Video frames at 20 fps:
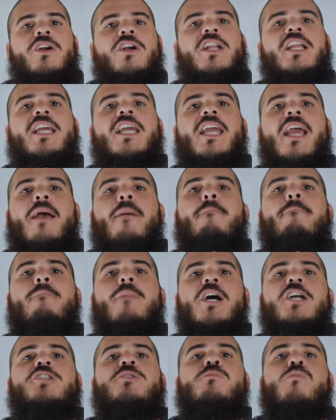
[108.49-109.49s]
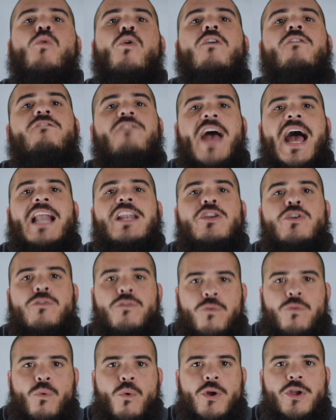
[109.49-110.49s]
You're going to get much more
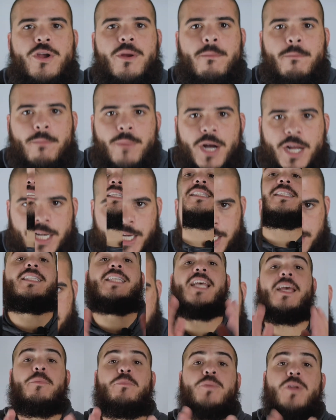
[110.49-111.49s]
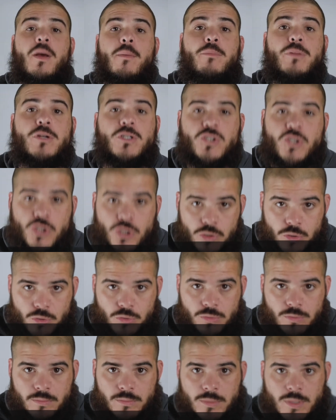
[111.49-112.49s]
value for your money. Tip number
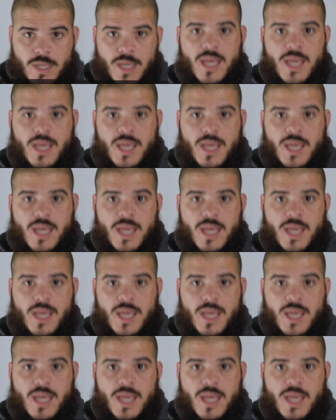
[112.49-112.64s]
two.